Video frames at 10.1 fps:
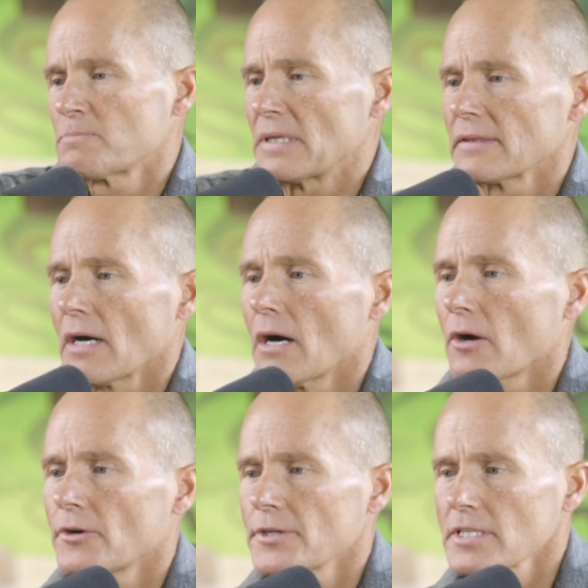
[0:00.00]
been the
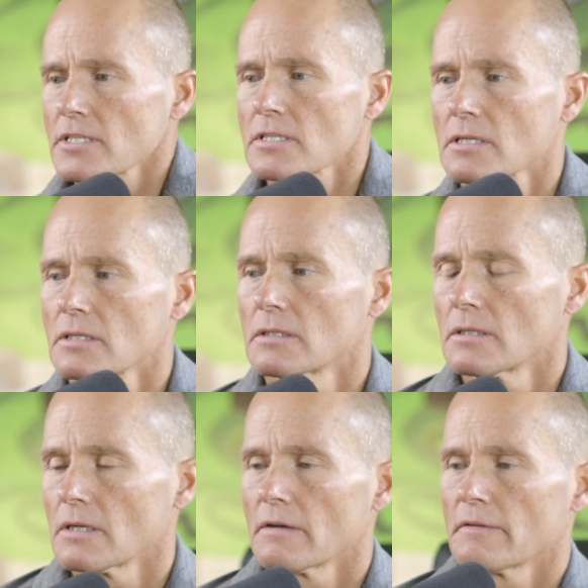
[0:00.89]
hardest
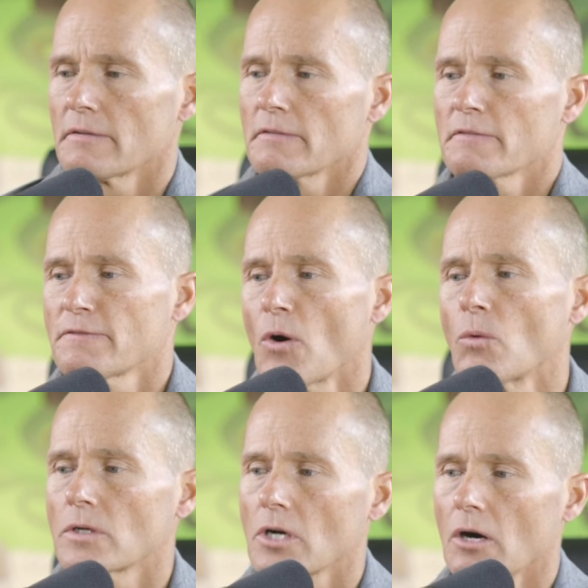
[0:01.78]

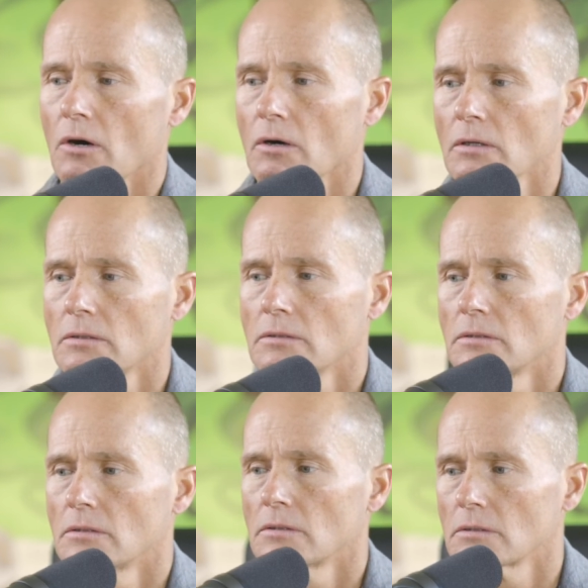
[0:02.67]
phone call
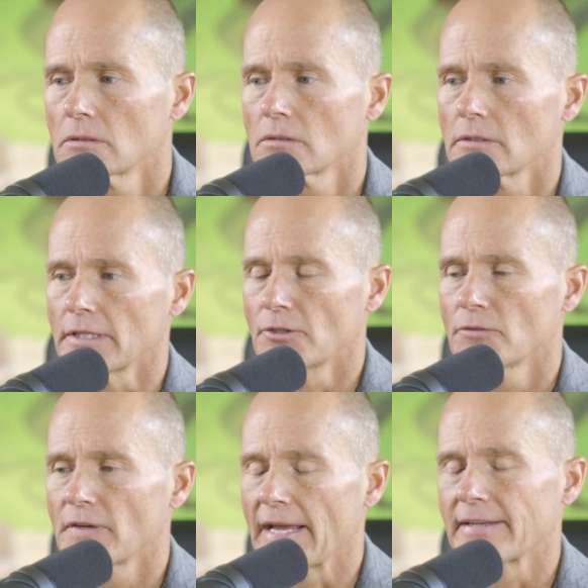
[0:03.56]
that
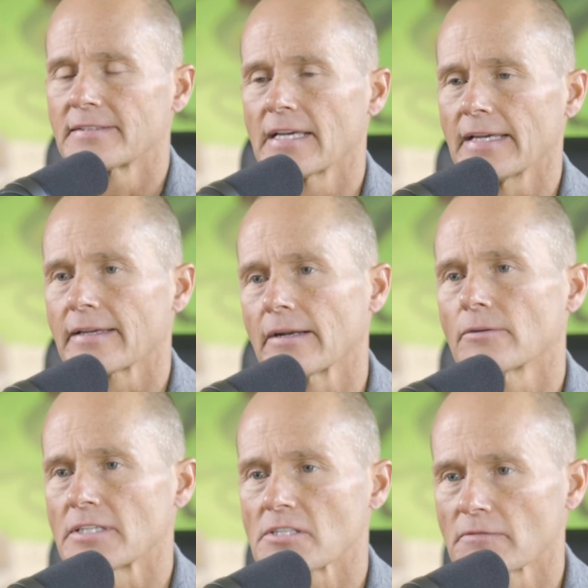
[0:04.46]
you've had to take at
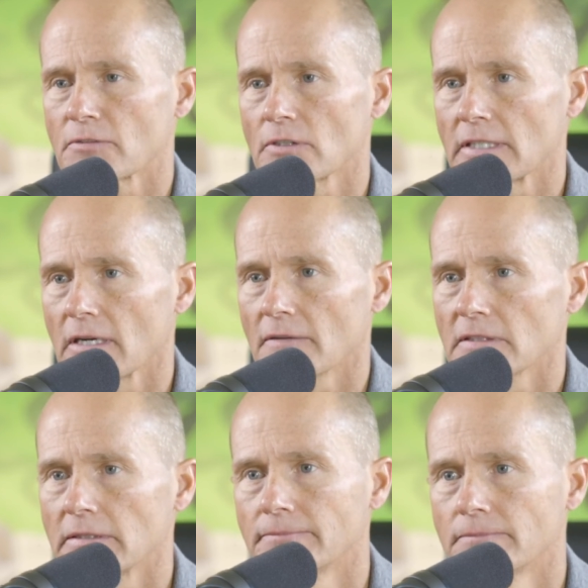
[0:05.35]
Racing for
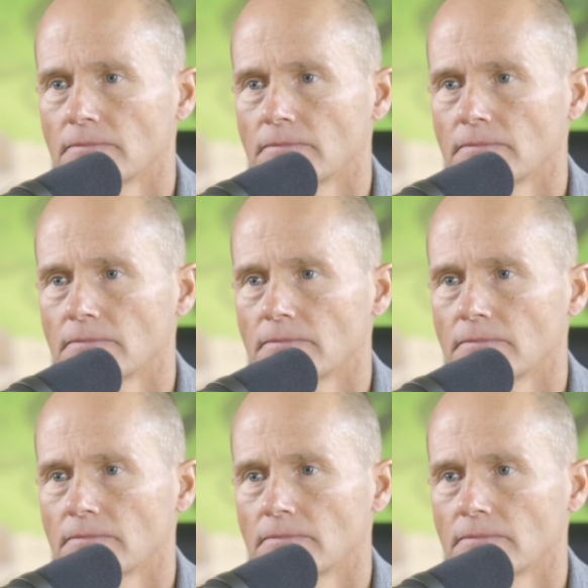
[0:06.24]
Recovery?